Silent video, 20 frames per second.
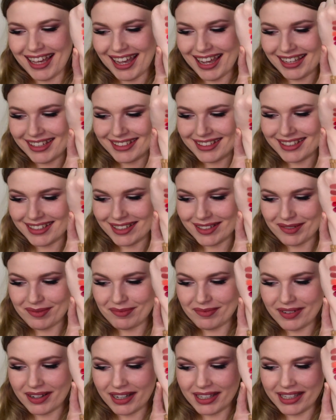And
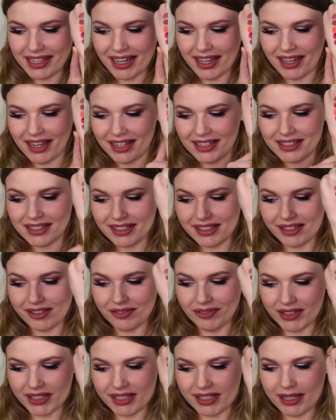yeah, I just
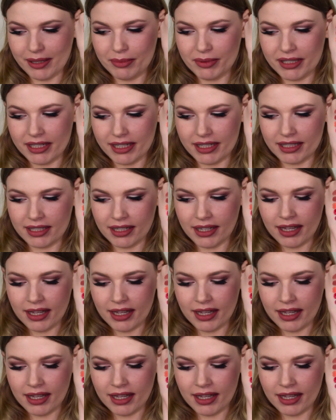love this lipstick.